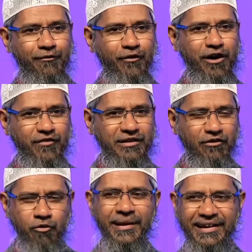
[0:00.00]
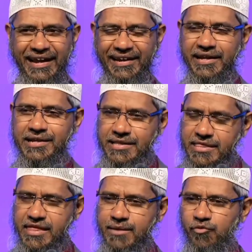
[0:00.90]
What will the woman get? The
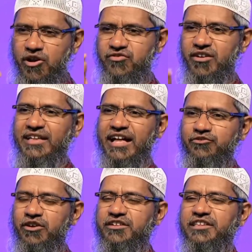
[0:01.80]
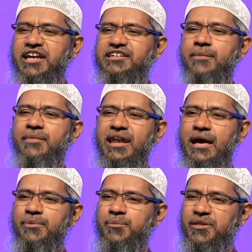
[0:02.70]
same question was asked to Hazrat Aisha, may Allah
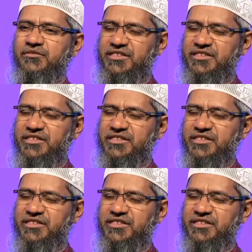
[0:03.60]
be pleased with